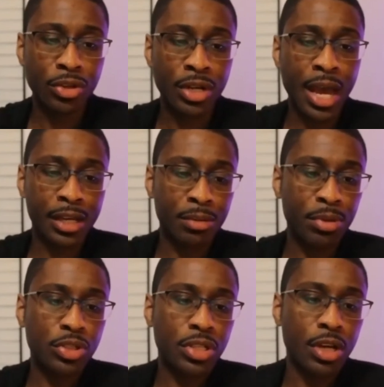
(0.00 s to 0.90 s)
and you're
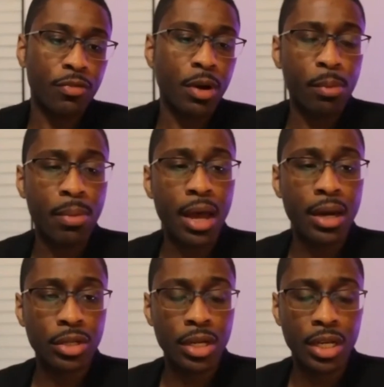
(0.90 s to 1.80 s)
not going to beat yourself up
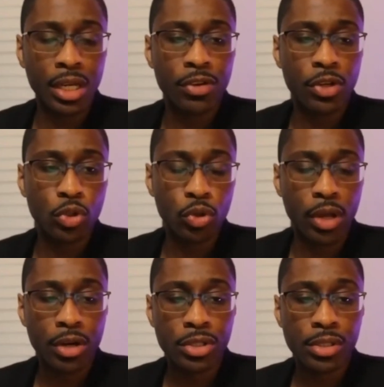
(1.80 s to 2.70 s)
about it. You're going to give it
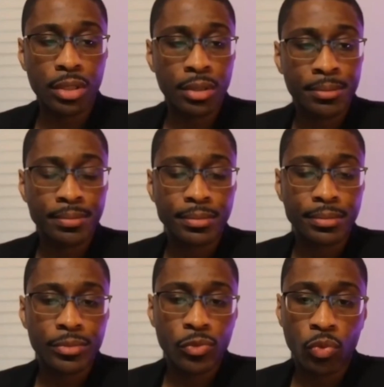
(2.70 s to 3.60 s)
neutral energy.
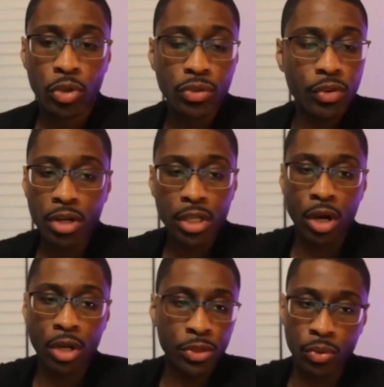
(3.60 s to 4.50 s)
Once you've
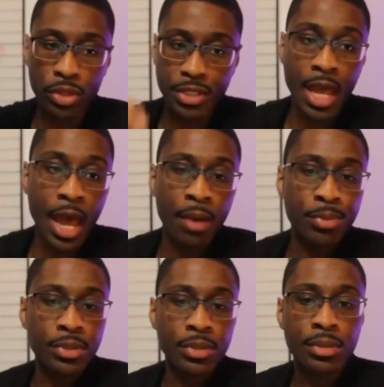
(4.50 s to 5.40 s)
already gone through the
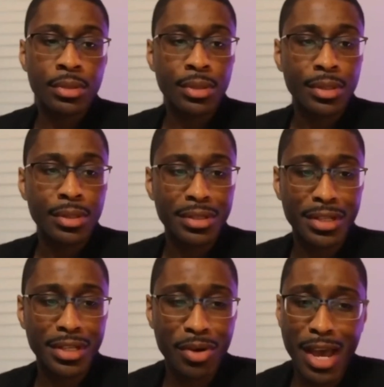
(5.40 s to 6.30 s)
steps,
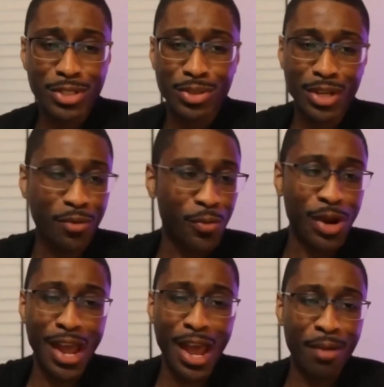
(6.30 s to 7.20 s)
you ask
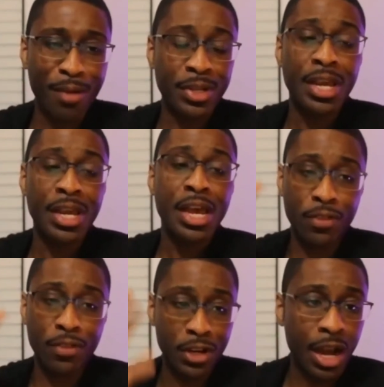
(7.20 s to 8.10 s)
yourself what happened,
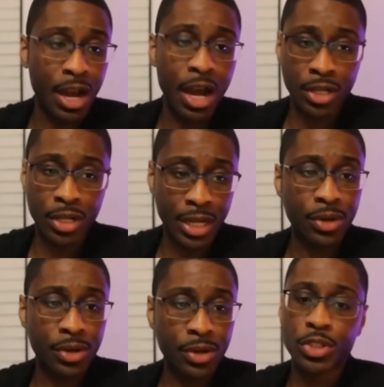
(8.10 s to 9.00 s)
you figured out how you're going to
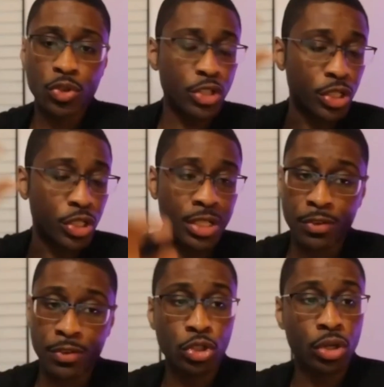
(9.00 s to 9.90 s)
handle the situation in
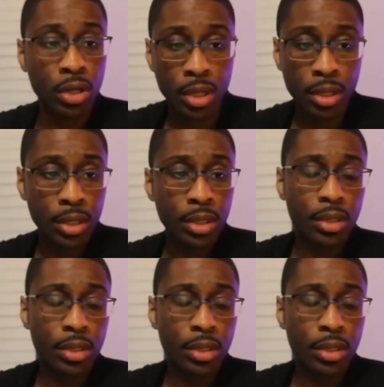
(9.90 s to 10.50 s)
the future,